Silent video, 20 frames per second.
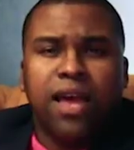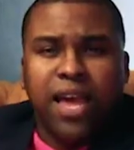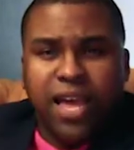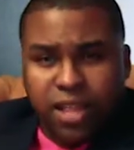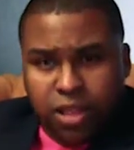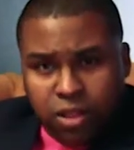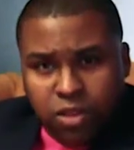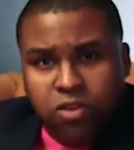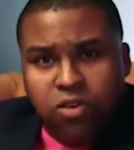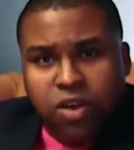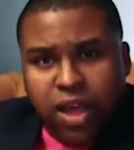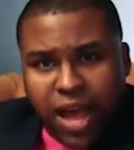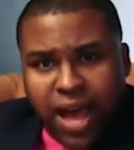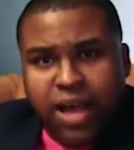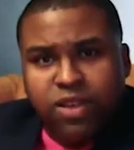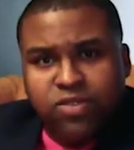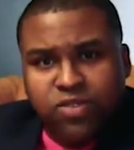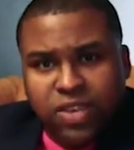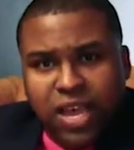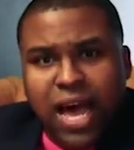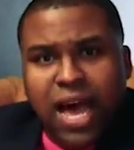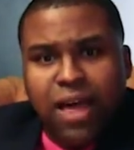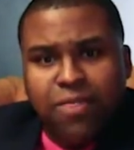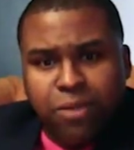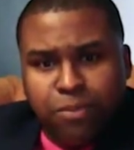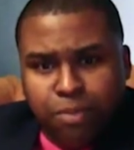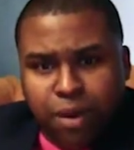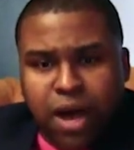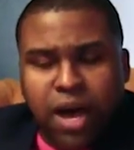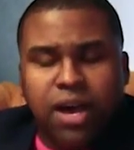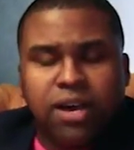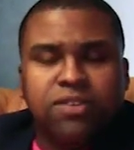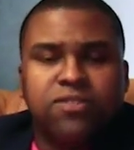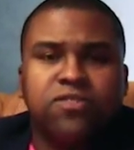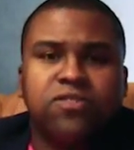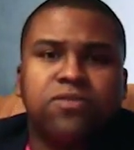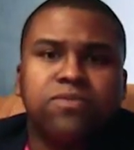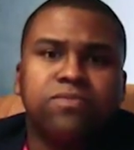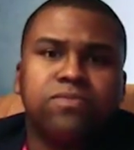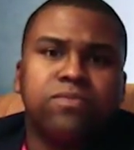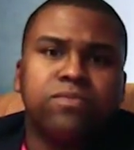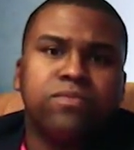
and look outside the box.